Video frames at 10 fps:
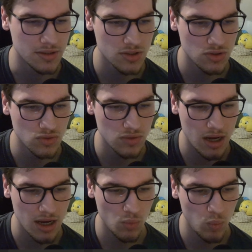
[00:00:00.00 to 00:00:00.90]
So
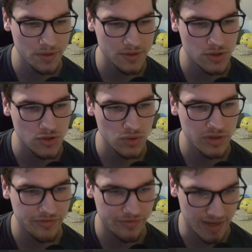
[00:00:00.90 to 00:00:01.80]
I wanted to
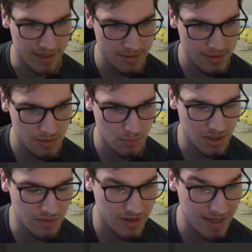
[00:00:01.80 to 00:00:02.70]
defend, but
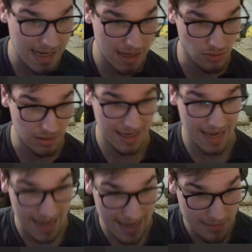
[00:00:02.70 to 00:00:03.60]
if I
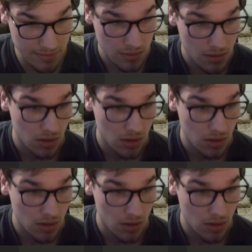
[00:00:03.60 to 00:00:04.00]
can